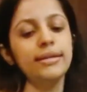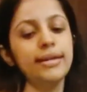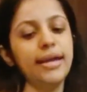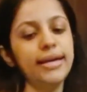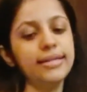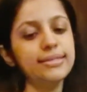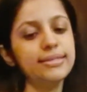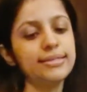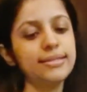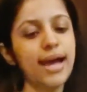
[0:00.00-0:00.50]

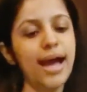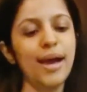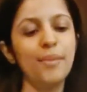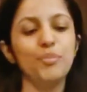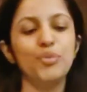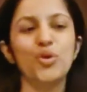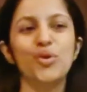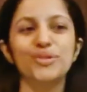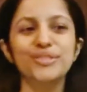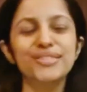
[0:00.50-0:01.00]
Next,
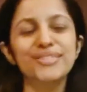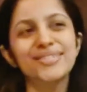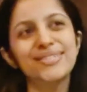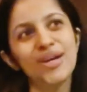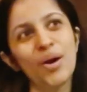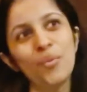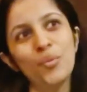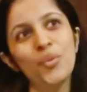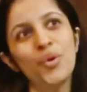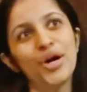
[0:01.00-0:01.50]
I'm not
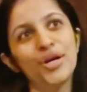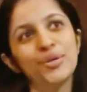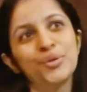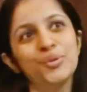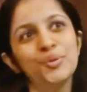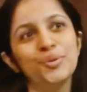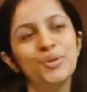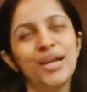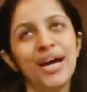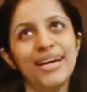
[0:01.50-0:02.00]

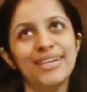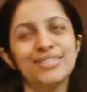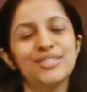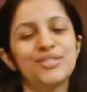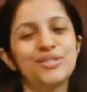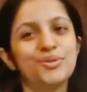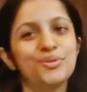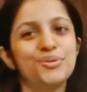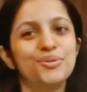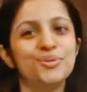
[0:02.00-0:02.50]
someone who
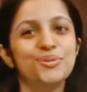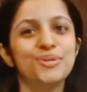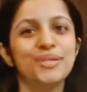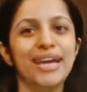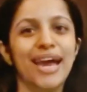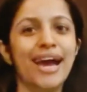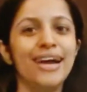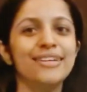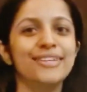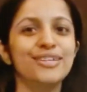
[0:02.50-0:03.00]
likes to
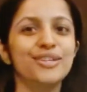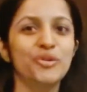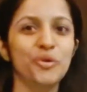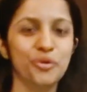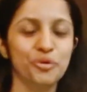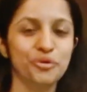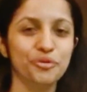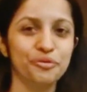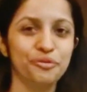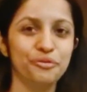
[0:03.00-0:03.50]
carry
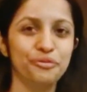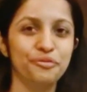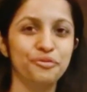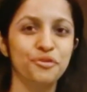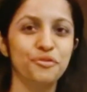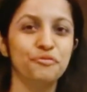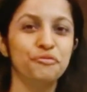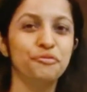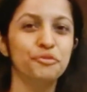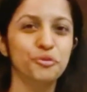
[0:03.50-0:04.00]
a lot of
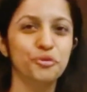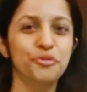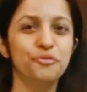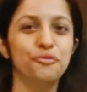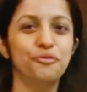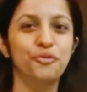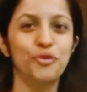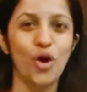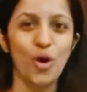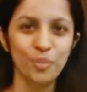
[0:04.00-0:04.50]
food
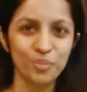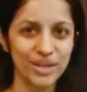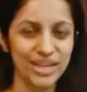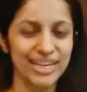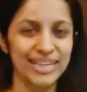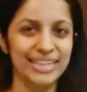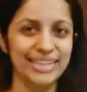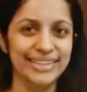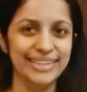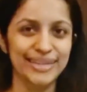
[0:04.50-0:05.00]
from
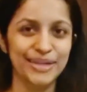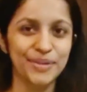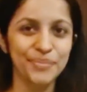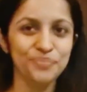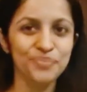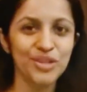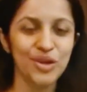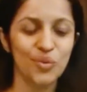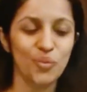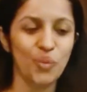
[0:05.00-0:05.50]

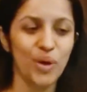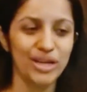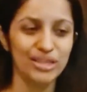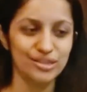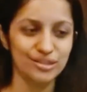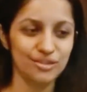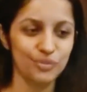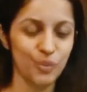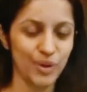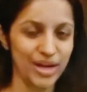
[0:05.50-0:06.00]
India
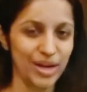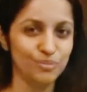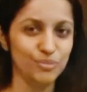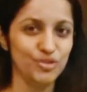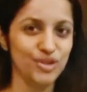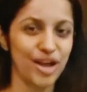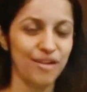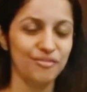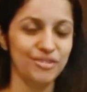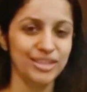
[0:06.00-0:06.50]
when I'm
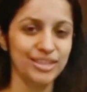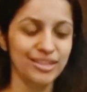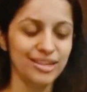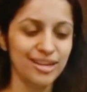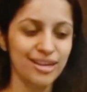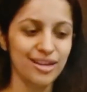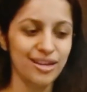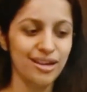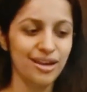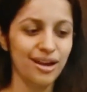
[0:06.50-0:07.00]
traveling.
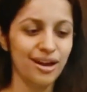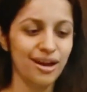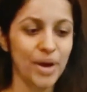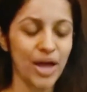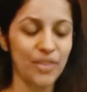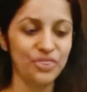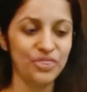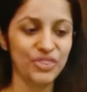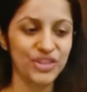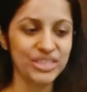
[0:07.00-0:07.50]

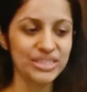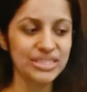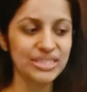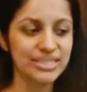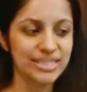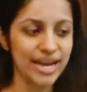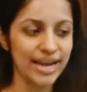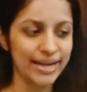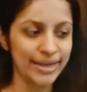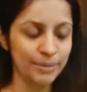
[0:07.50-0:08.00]
But
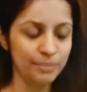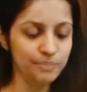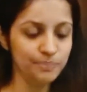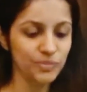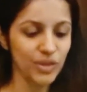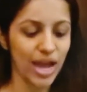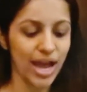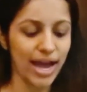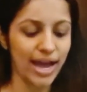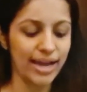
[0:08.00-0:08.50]
this time
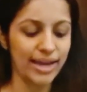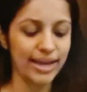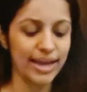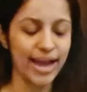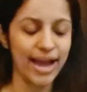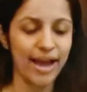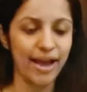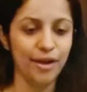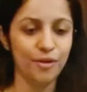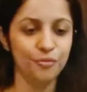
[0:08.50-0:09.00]
I
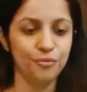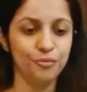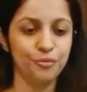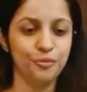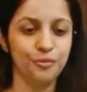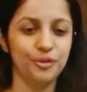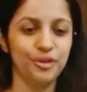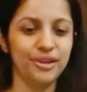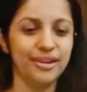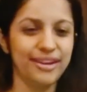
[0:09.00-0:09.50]
have
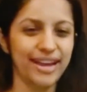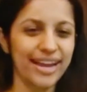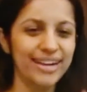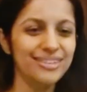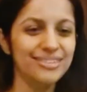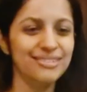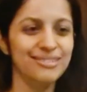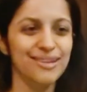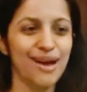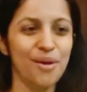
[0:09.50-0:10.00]

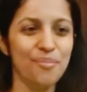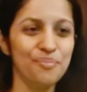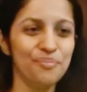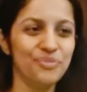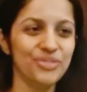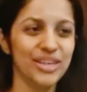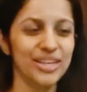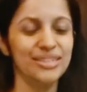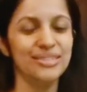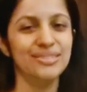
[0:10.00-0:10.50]
read some
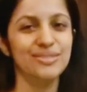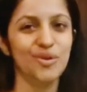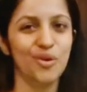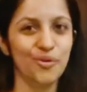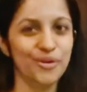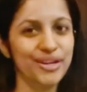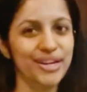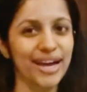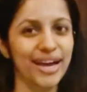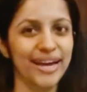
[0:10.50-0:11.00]
things
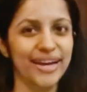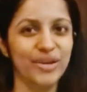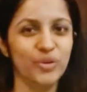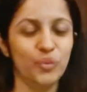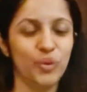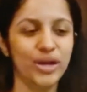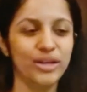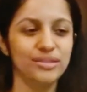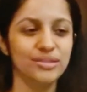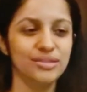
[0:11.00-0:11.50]

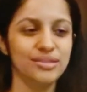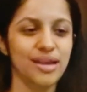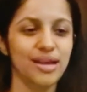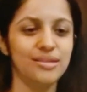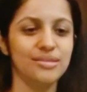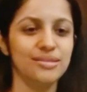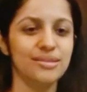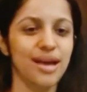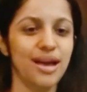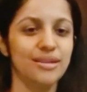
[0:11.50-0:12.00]
online where it
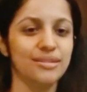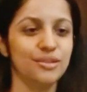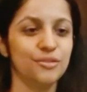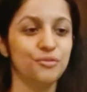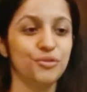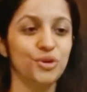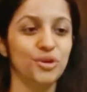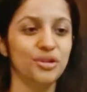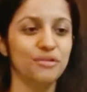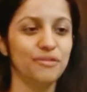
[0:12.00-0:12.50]
says that
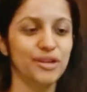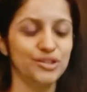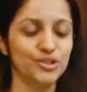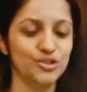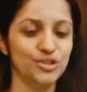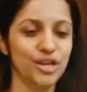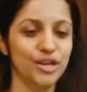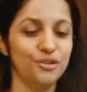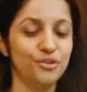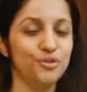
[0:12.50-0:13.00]
if you're a
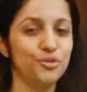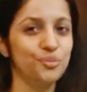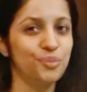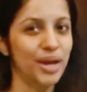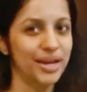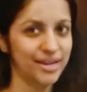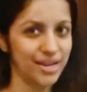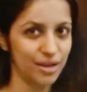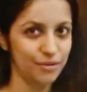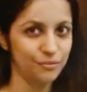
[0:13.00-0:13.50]
vegetarian you
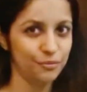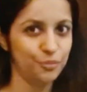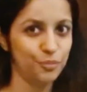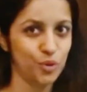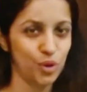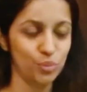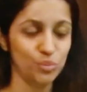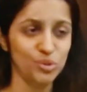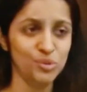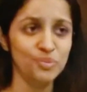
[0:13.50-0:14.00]
might have
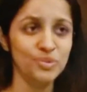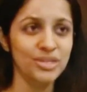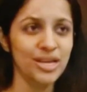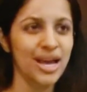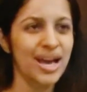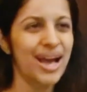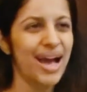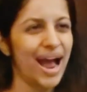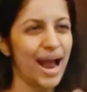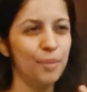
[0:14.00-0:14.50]
problems.
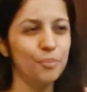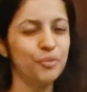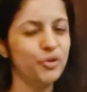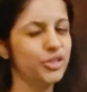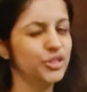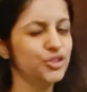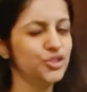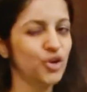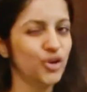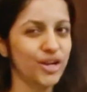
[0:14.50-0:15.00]
I'm
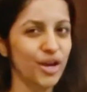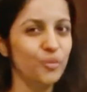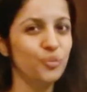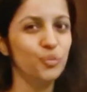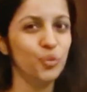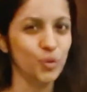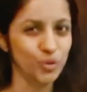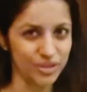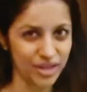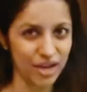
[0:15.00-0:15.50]
pretty sure I
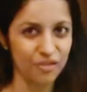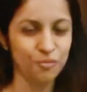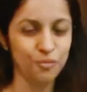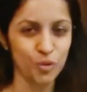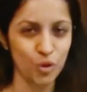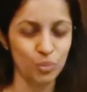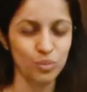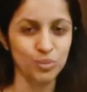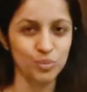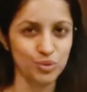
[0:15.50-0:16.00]
won't have
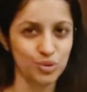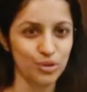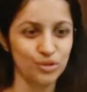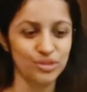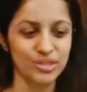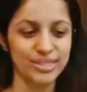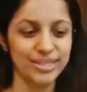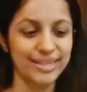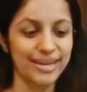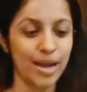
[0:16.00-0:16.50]
problems,
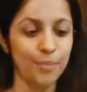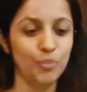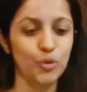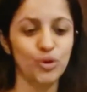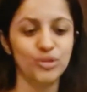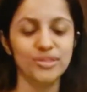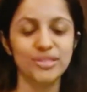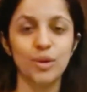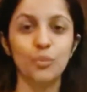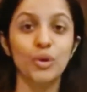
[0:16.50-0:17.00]
honestly. I'm
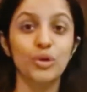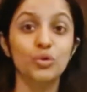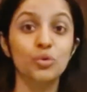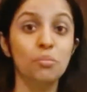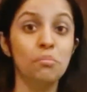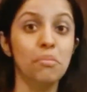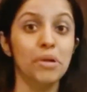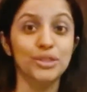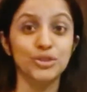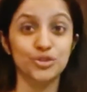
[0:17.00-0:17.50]
not someone
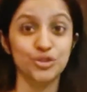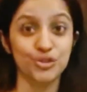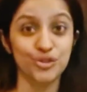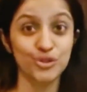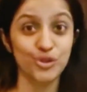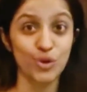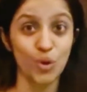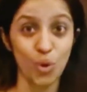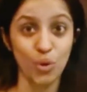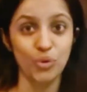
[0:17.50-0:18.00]
who
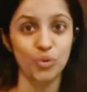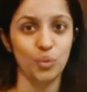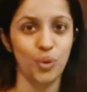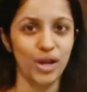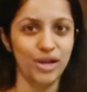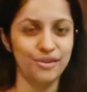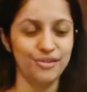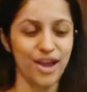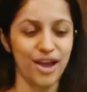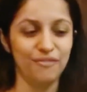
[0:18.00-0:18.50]
munches a lot
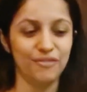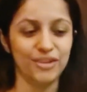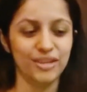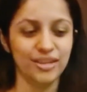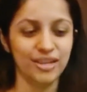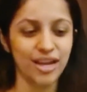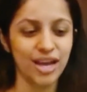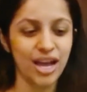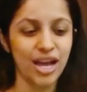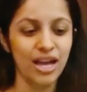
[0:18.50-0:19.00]
while
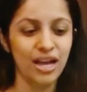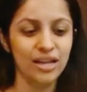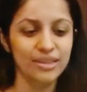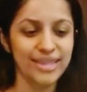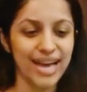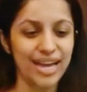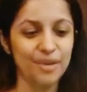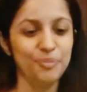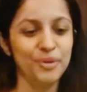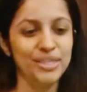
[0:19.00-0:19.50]
traveling.
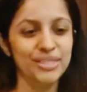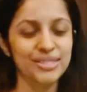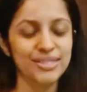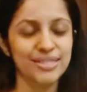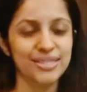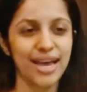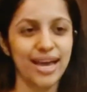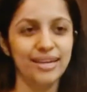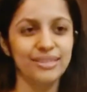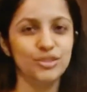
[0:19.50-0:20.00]
That being
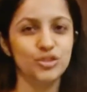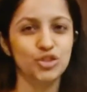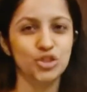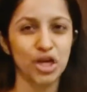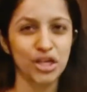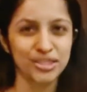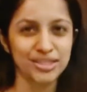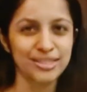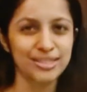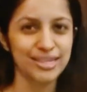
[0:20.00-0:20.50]
said,
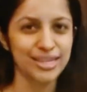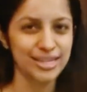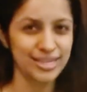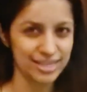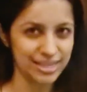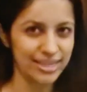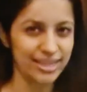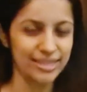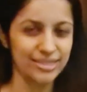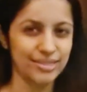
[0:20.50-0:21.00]
just
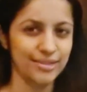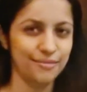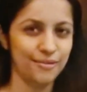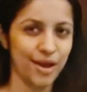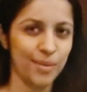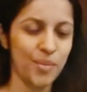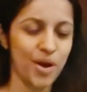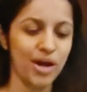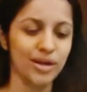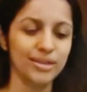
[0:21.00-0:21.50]
in case if
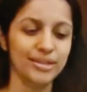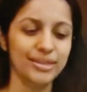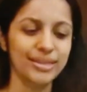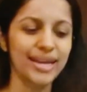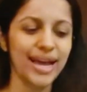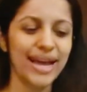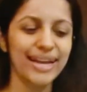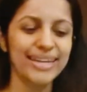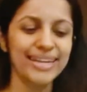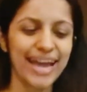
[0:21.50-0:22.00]
I'm
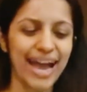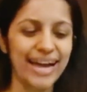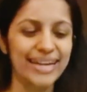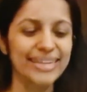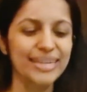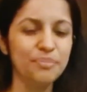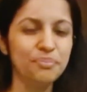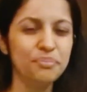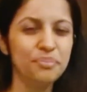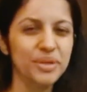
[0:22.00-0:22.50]
hungry, I
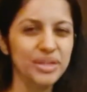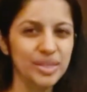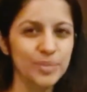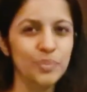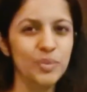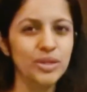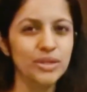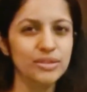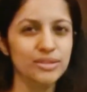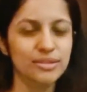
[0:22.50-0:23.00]
carry
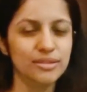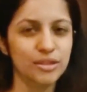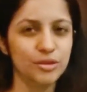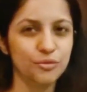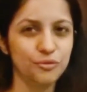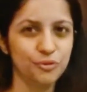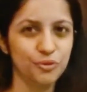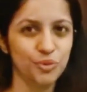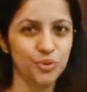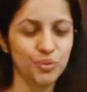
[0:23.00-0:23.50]

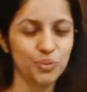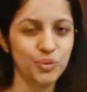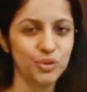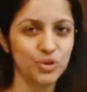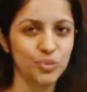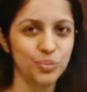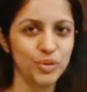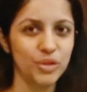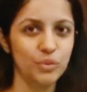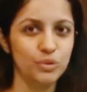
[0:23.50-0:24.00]
minimalistic food
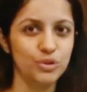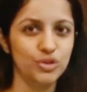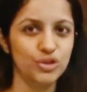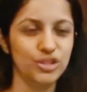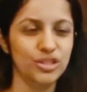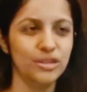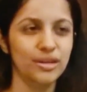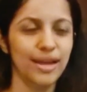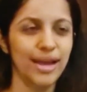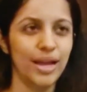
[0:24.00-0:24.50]
with me which
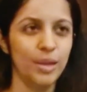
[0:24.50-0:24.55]
can